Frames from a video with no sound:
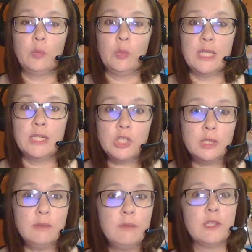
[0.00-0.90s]

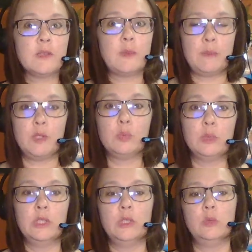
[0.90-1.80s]
retention, this might be a
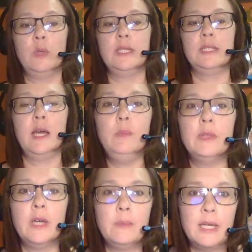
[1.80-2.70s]
really good way to help
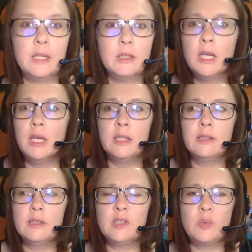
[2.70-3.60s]
them. And
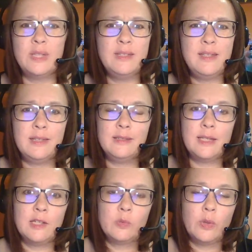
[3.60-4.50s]
it's so easy these
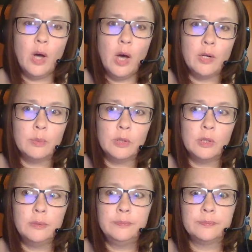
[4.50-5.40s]
days with Audible.